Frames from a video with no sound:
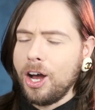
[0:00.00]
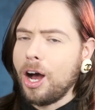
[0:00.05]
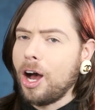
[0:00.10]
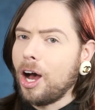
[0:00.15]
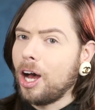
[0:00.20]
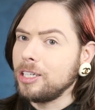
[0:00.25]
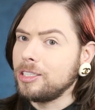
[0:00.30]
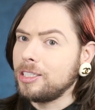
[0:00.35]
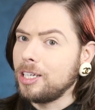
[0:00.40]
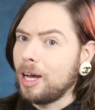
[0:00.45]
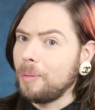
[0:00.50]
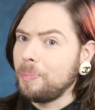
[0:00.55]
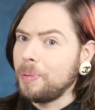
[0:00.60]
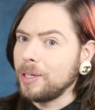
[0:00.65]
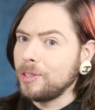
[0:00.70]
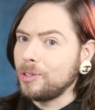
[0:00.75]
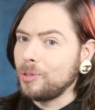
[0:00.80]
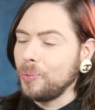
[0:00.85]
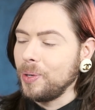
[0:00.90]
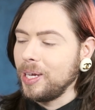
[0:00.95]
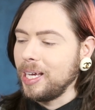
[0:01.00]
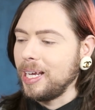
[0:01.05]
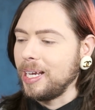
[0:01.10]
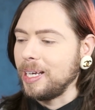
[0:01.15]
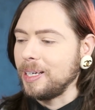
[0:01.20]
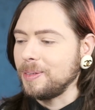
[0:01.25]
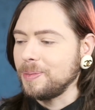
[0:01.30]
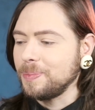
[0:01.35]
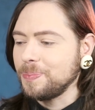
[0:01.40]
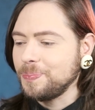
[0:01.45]
Hot topic
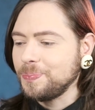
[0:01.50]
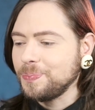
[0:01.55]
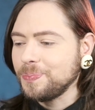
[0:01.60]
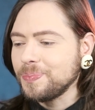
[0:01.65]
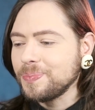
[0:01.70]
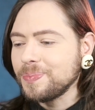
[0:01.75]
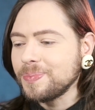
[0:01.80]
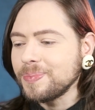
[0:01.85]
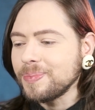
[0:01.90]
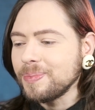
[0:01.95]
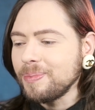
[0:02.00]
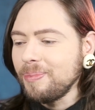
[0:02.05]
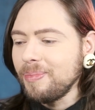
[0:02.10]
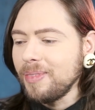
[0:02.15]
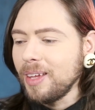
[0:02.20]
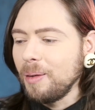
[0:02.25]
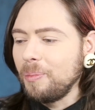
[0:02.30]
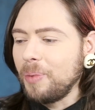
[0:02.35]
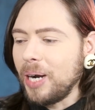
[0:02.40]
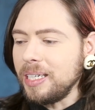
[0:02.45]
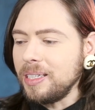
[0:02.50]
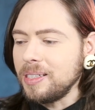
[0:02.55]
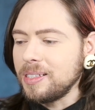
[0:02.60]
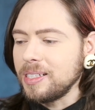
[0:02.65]
tween. Brandon